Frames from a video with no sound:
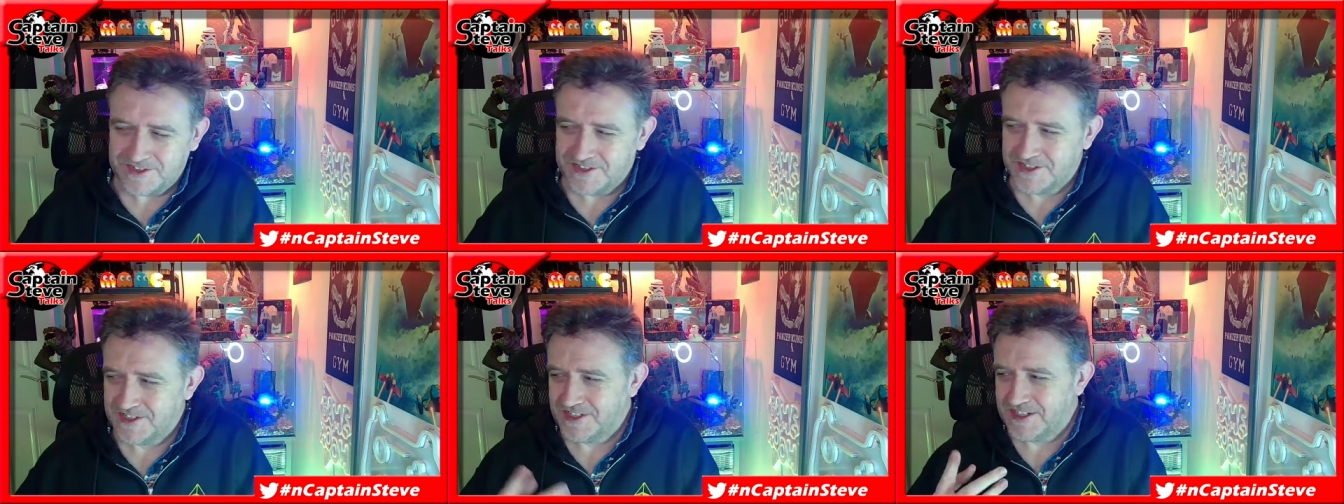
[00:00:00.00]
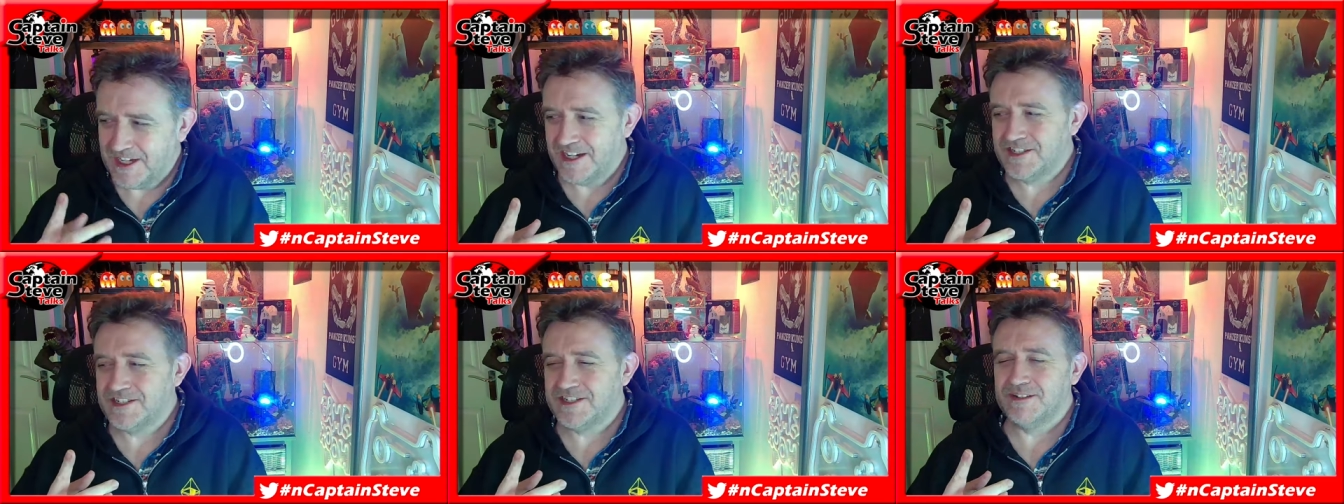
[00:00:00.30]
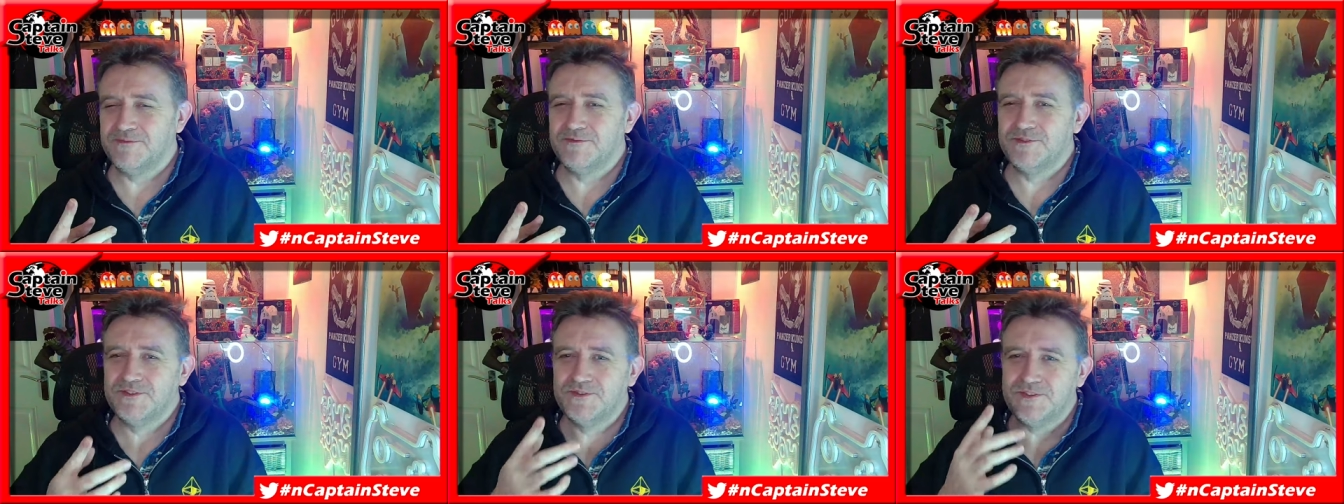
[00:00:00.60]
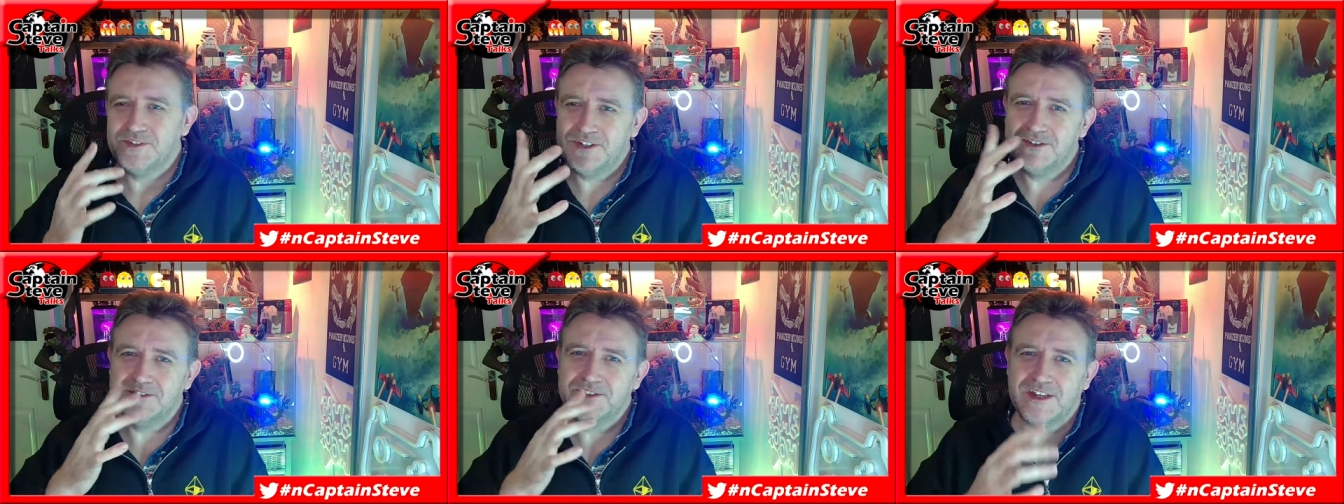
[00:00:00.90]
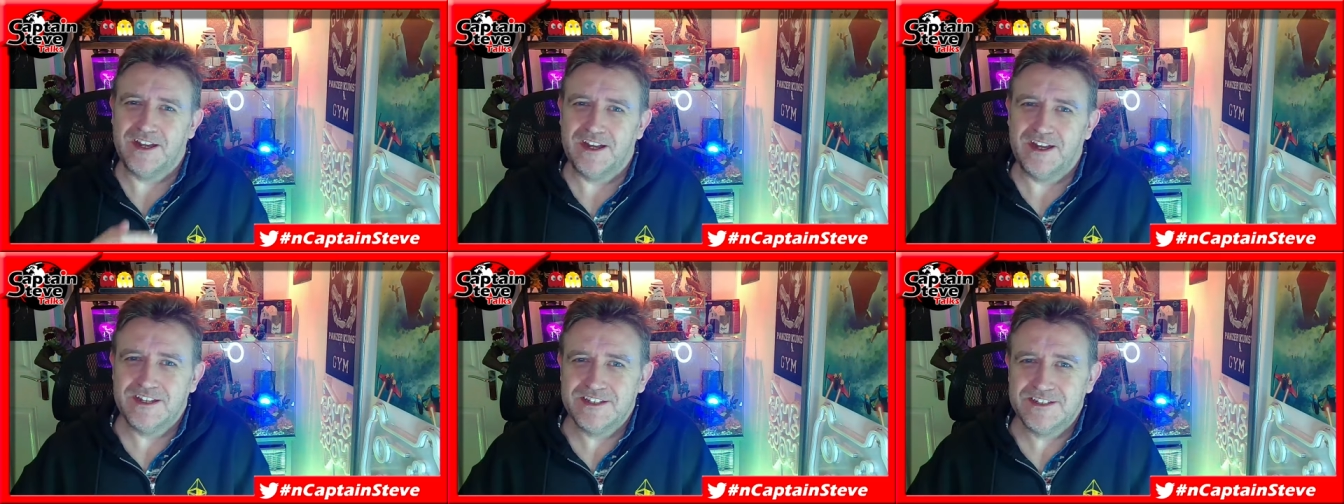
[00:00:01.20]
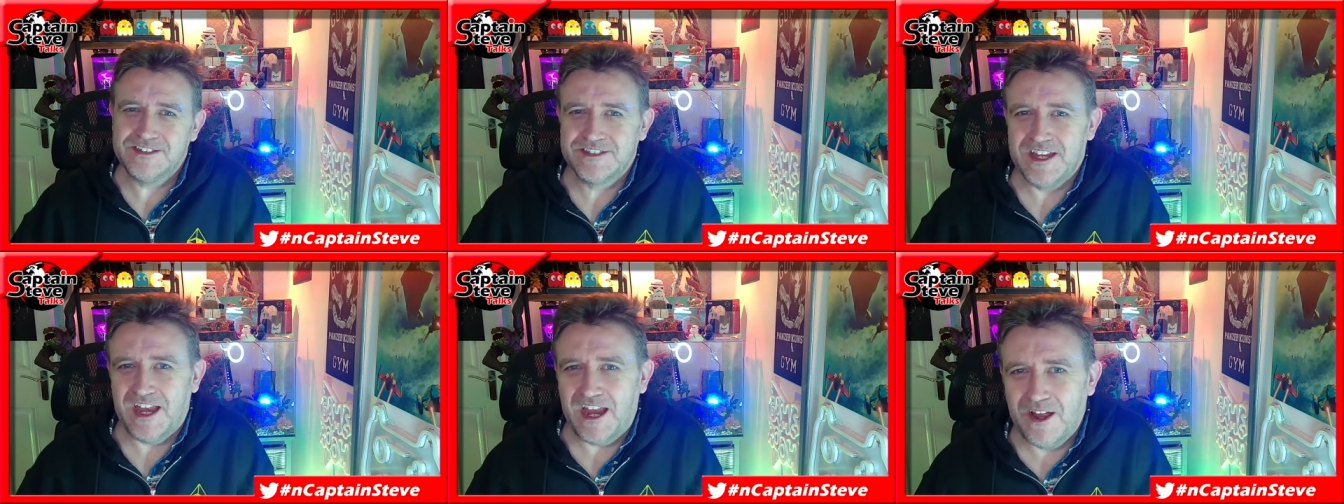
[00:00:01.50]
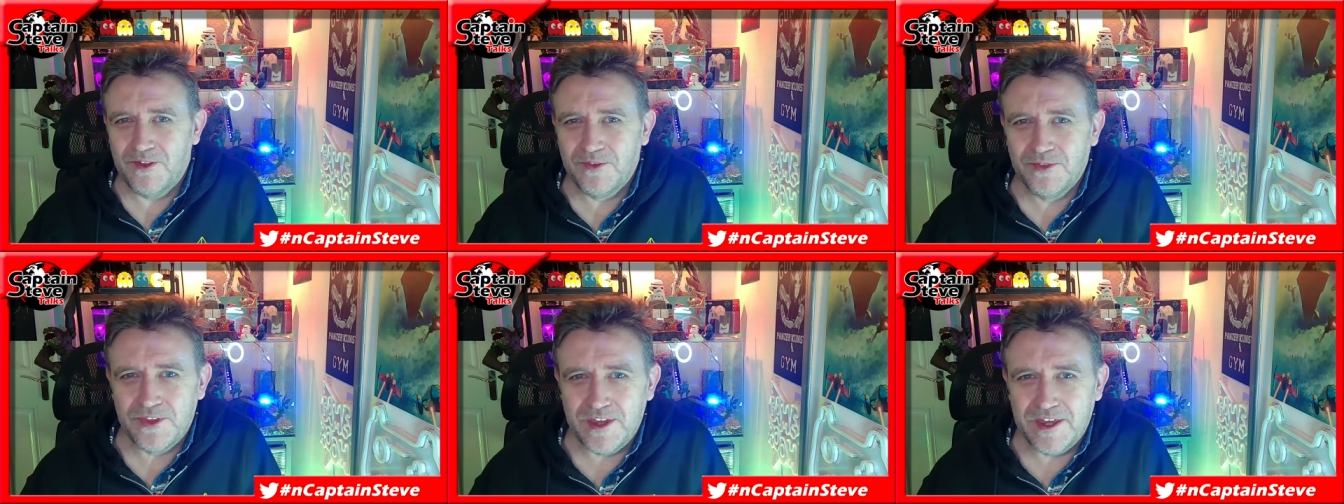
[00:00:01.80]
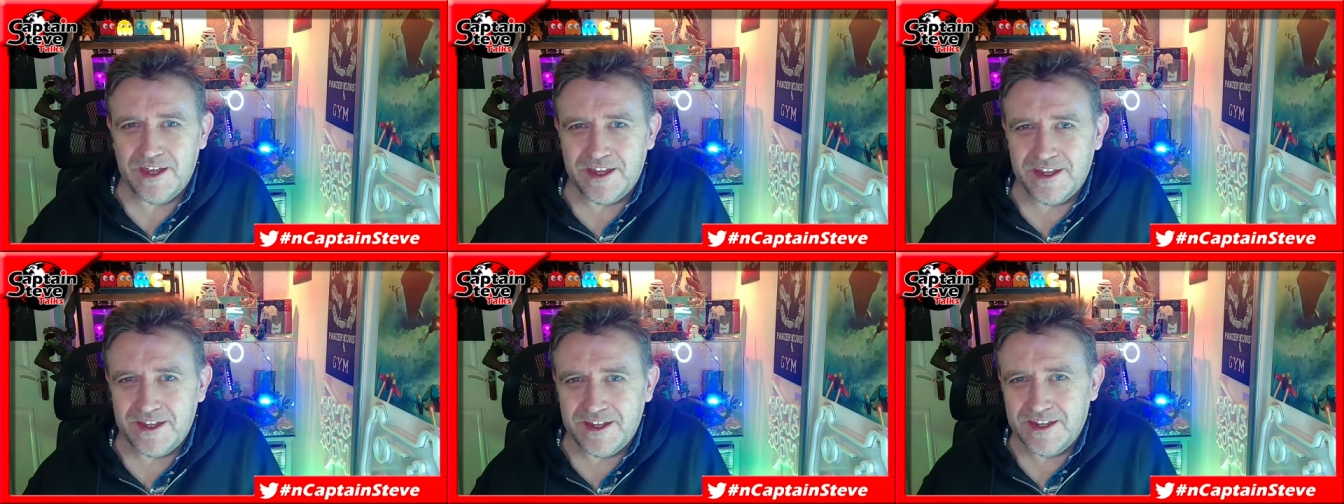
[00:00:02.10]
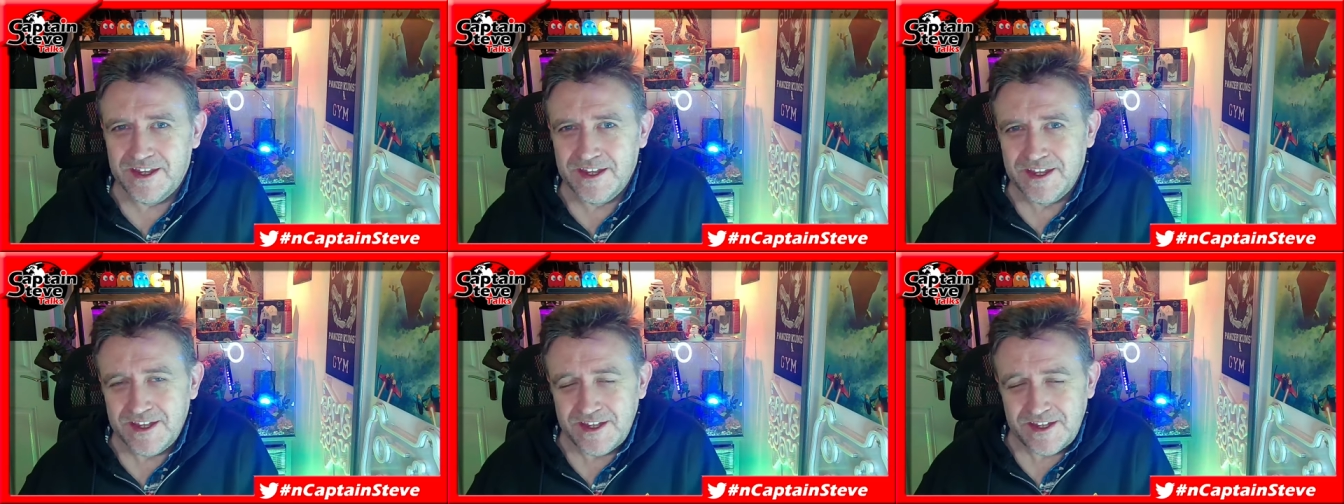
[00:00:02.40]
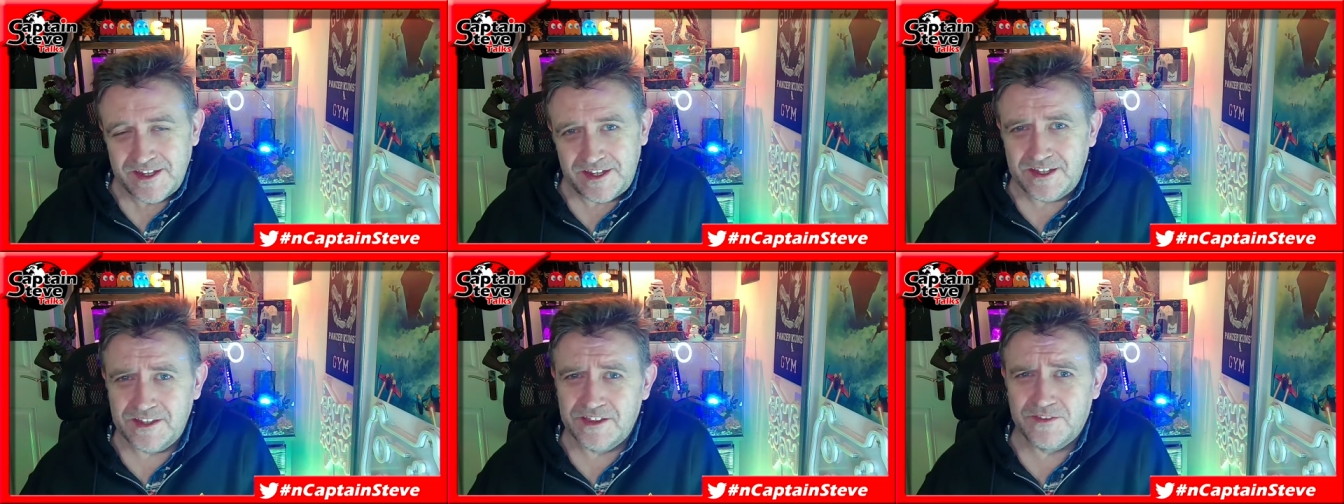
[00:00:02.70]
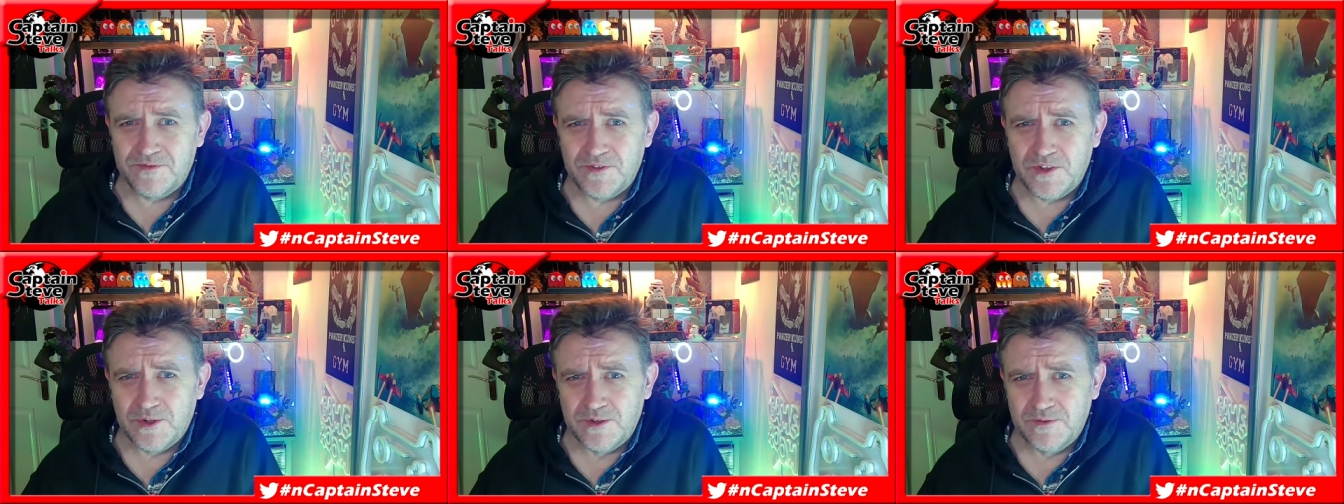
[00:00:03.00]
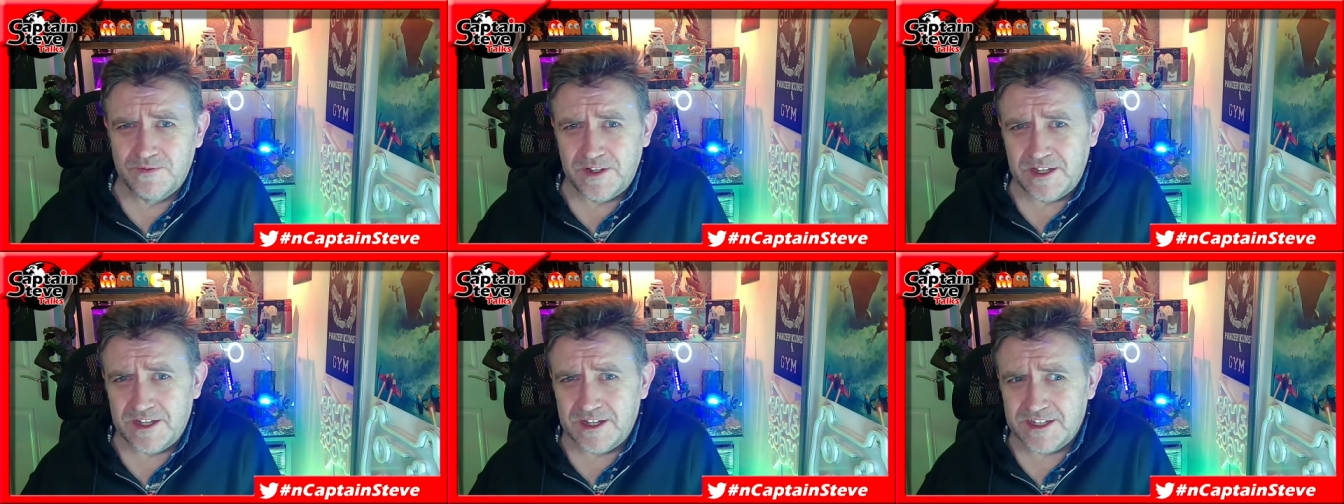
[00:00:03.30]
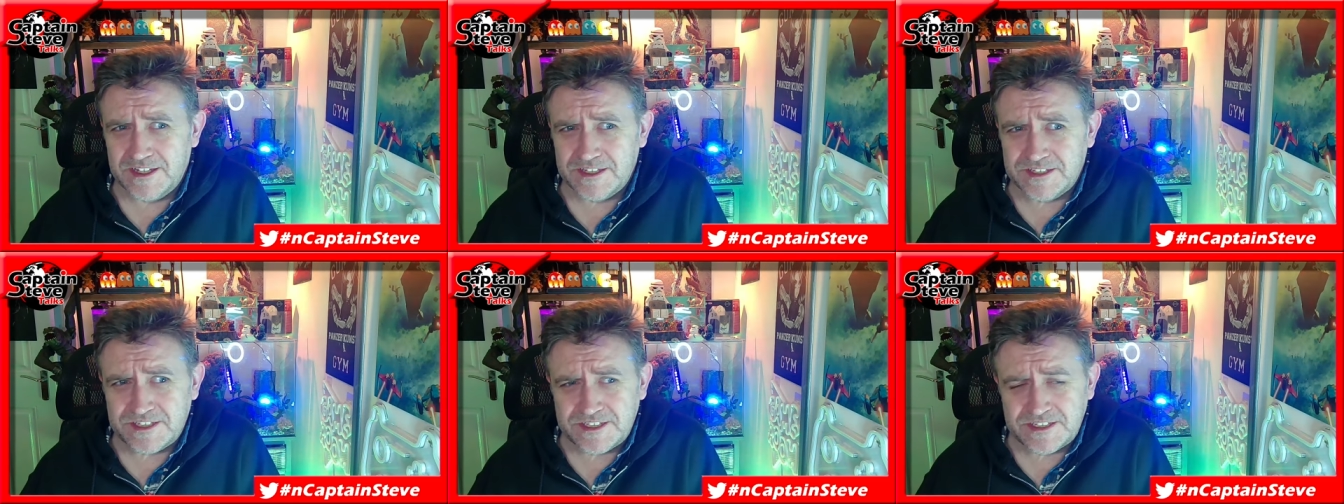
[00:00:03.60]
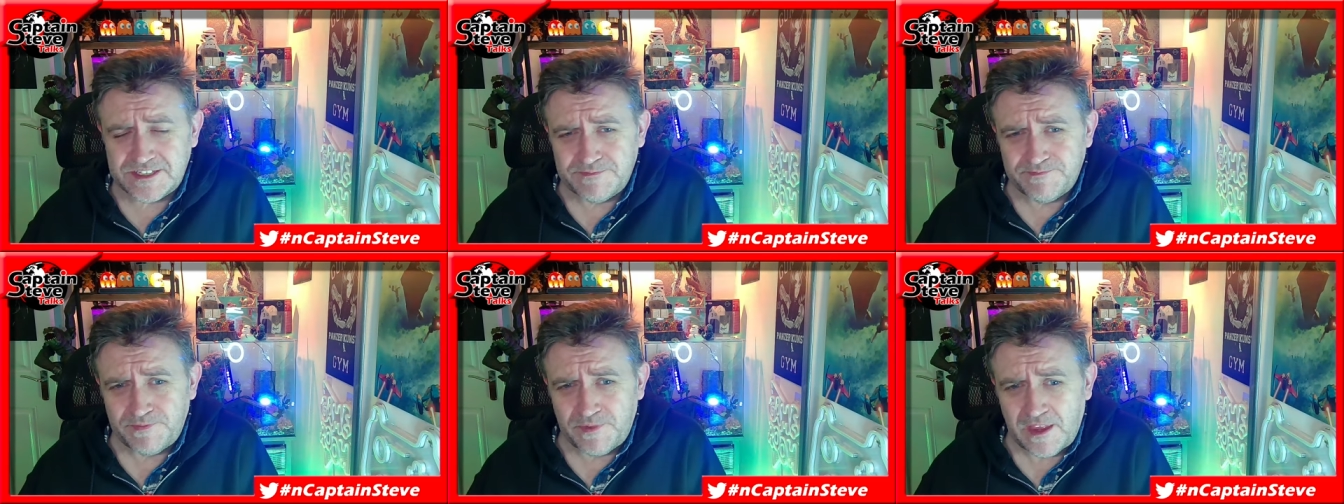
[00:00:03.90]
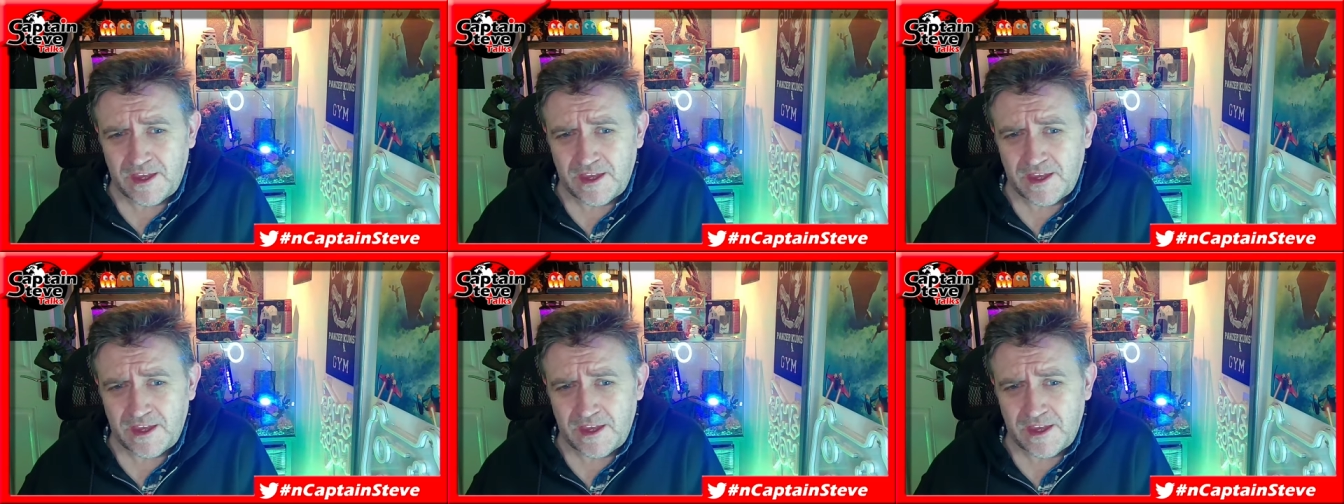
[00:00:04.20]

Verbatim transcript: and today, chums, for you guys out there in the Viewerverse,